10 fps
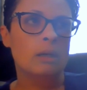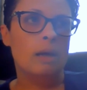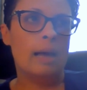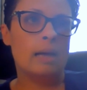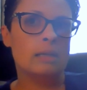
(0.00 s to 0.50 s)

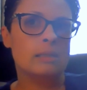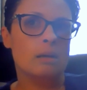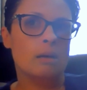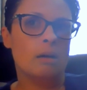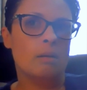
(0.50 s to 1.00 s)
as
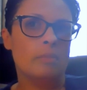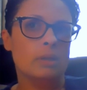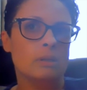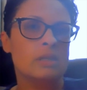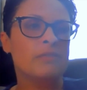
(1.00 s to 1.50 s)

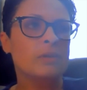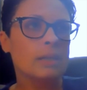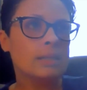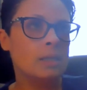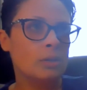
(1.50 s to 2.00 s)
different
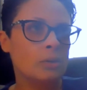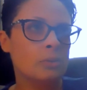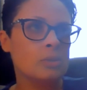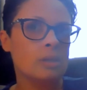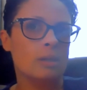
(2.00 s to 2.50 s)

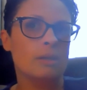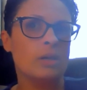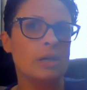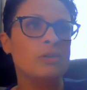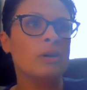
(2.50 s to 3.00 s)
Latinos
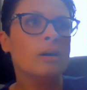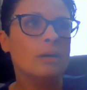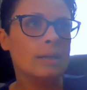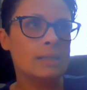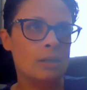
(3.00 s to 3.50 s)
and
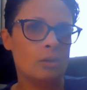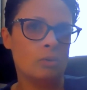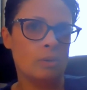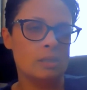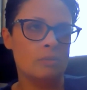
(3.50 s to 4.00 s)
young
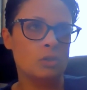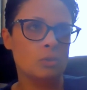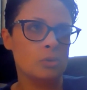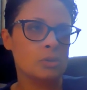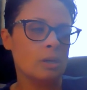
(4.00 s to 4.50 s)
Latino
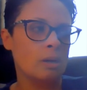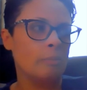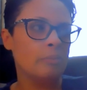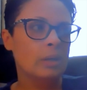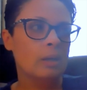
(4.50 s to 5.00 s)
individuals,
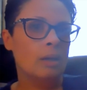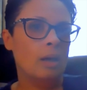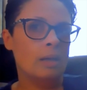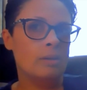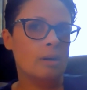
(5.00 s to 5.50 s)

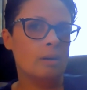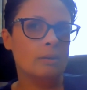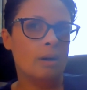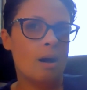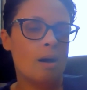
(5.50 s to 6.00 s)
and
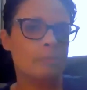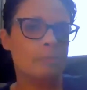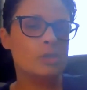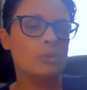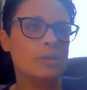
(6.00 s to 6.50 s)
young
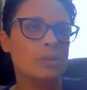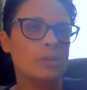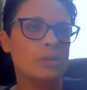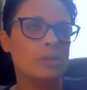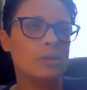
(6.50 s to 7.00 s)

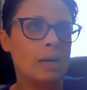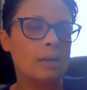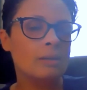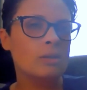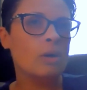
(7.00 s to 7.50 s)
students of
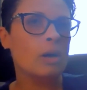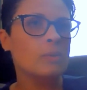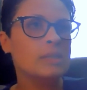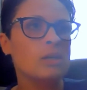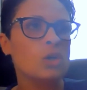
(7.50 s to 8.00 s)
color.
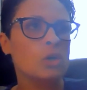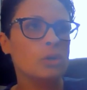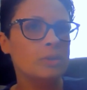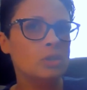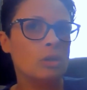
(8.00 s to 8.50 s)
You know, I always
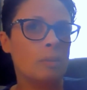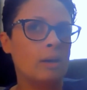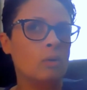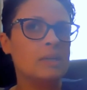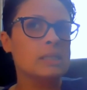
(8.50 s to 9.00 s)
encourage
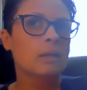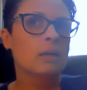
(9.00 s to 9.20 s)
them. I always